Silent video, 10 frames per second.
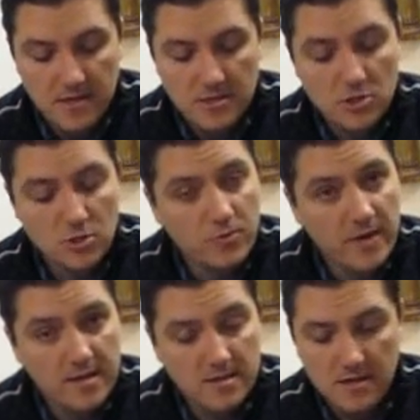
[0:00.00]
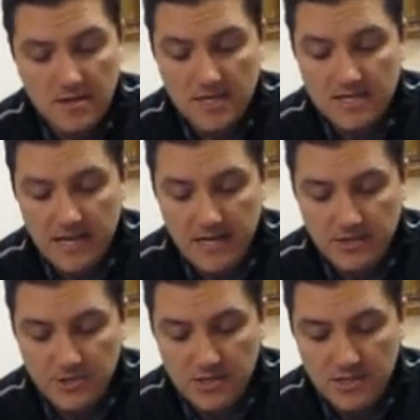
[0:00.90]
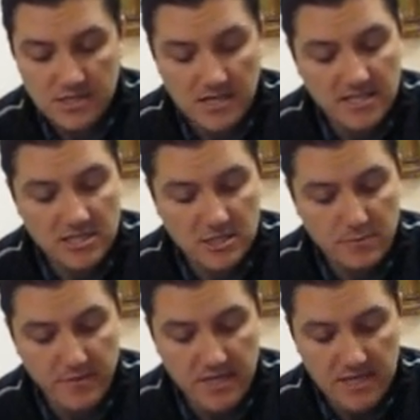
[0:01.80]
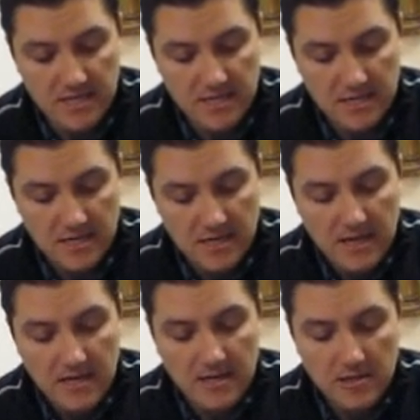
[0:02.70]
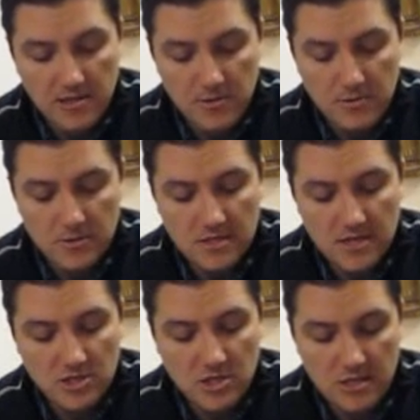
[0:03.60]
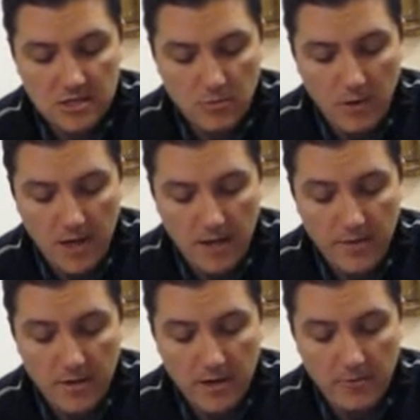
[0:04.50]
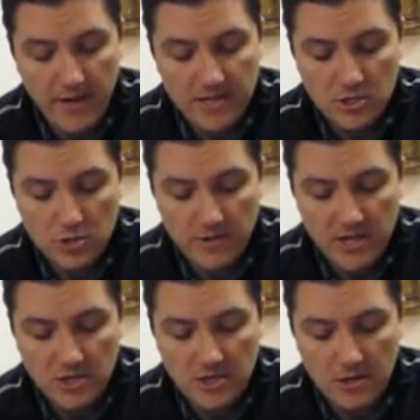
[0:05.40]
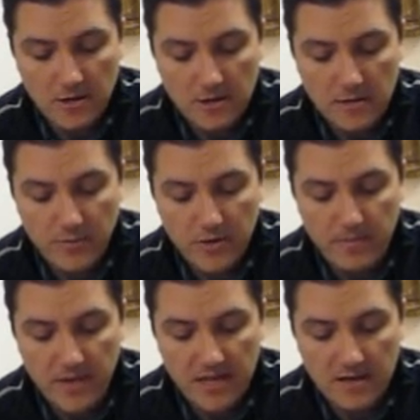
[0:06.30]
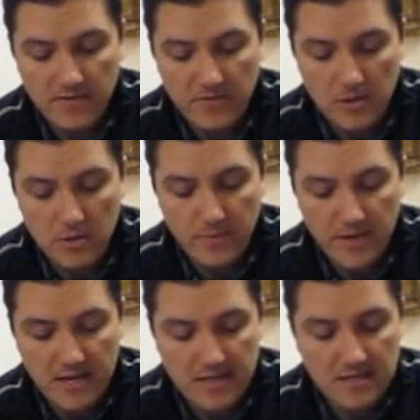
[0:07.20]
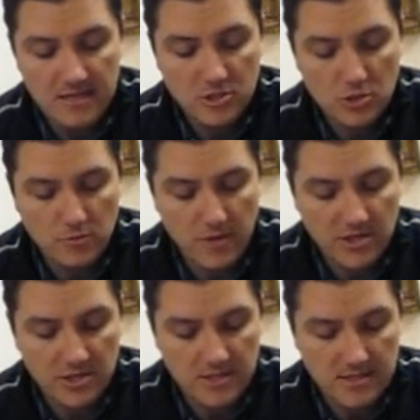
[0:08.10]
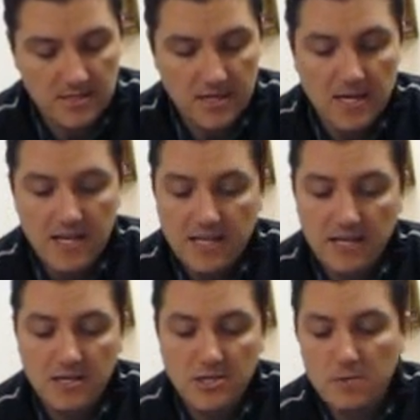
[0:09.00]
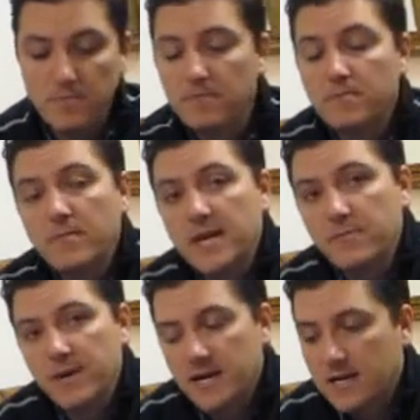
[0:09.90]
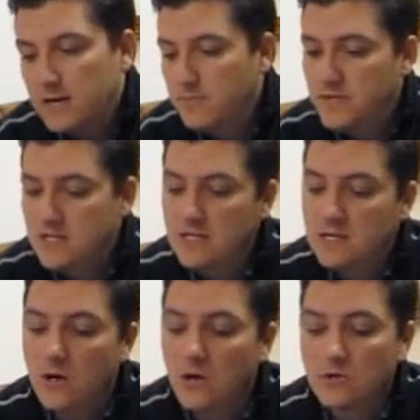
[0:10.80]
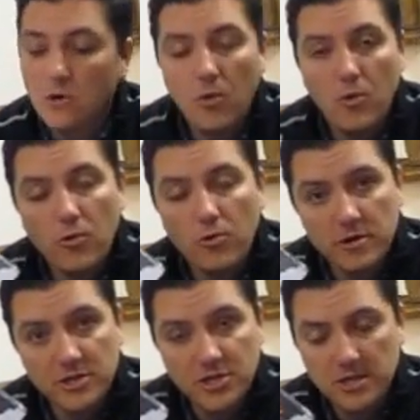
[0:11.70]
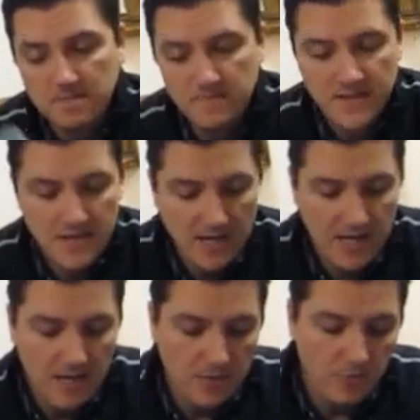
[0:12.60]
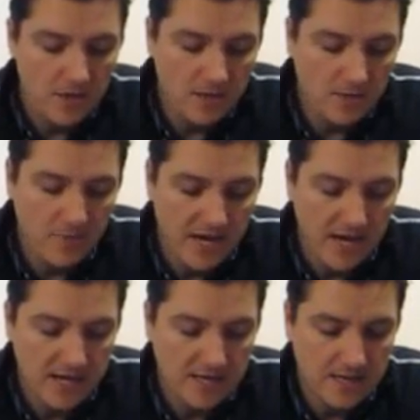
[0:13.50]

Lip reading: strength, intelligence, and speed. It includes a cheek swab, a registration card, a prepaid envelope, and instructions. Now, these are made by a company called Origin, and we're going to unpack